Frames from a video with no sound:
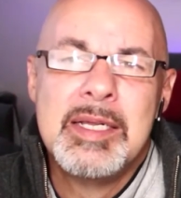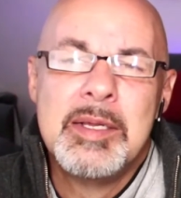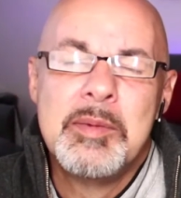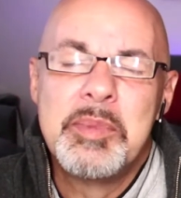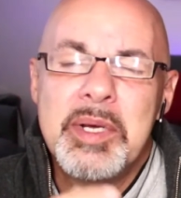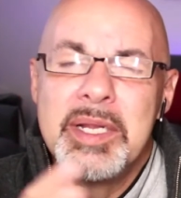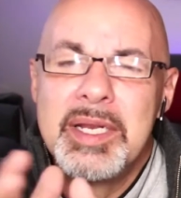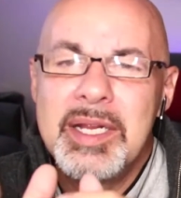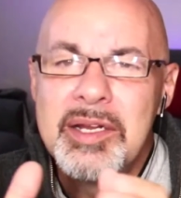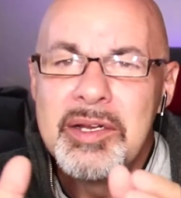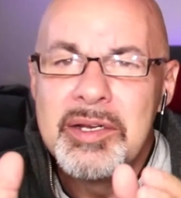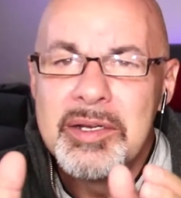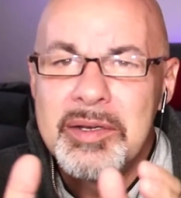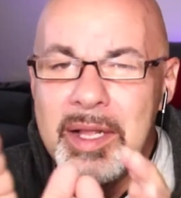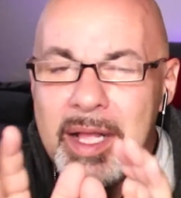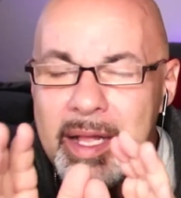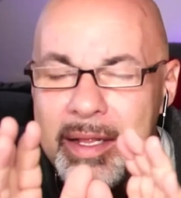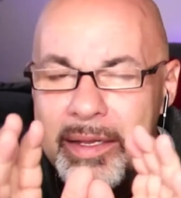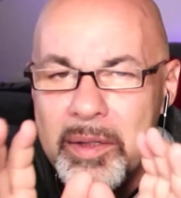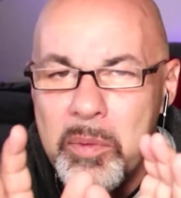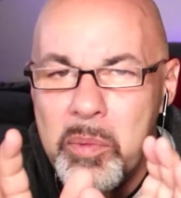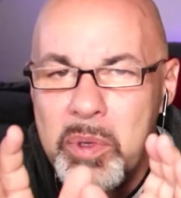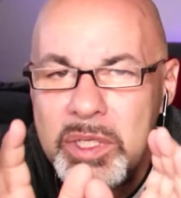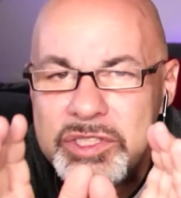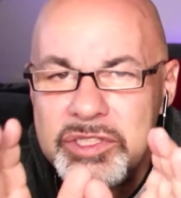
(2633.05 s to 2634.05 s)
But here,
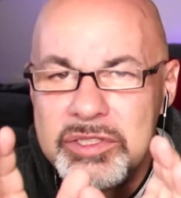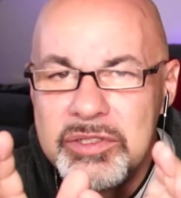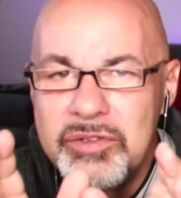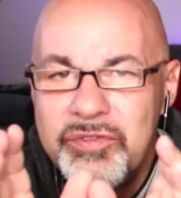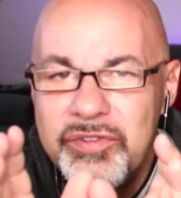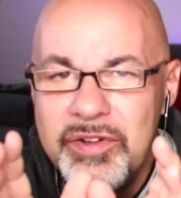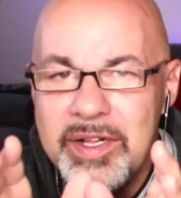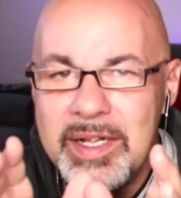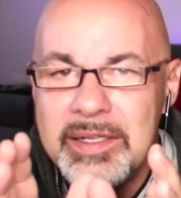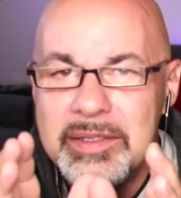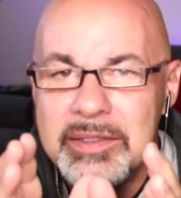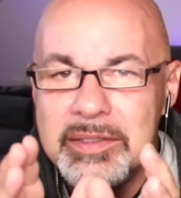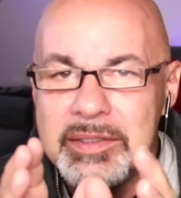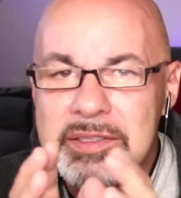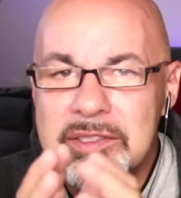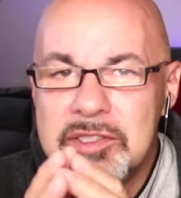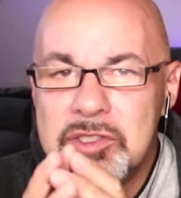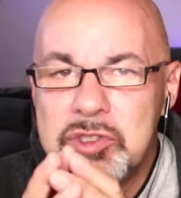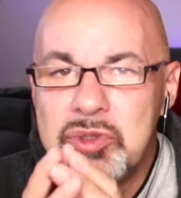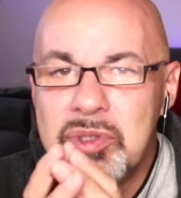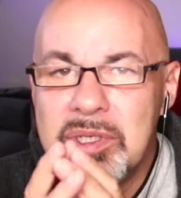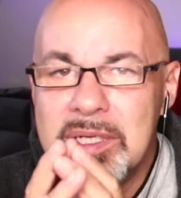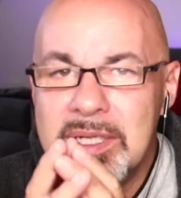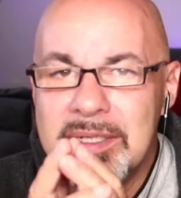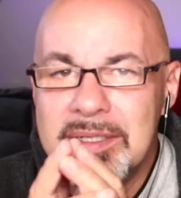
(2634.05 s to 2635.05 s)
I want you to follow the
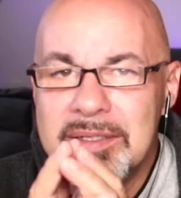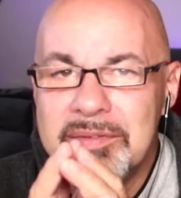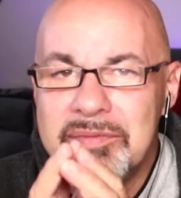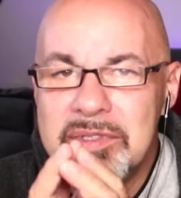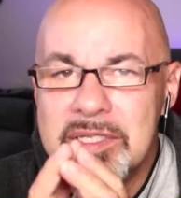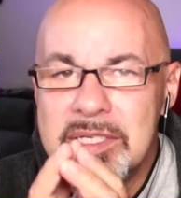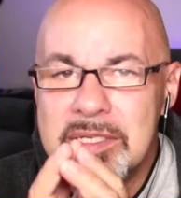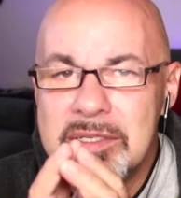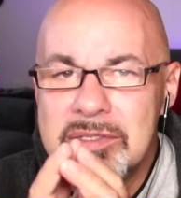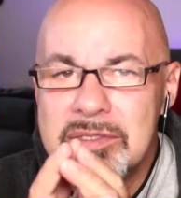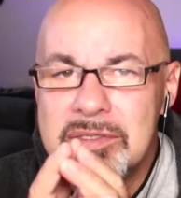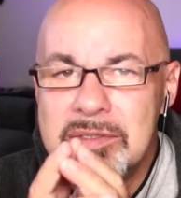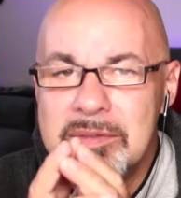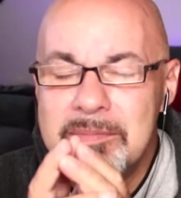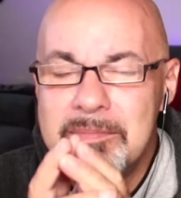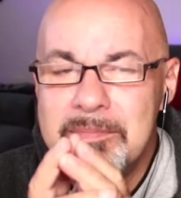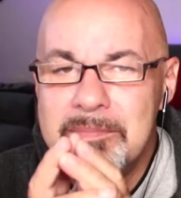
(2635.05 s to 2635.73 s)
trail of this.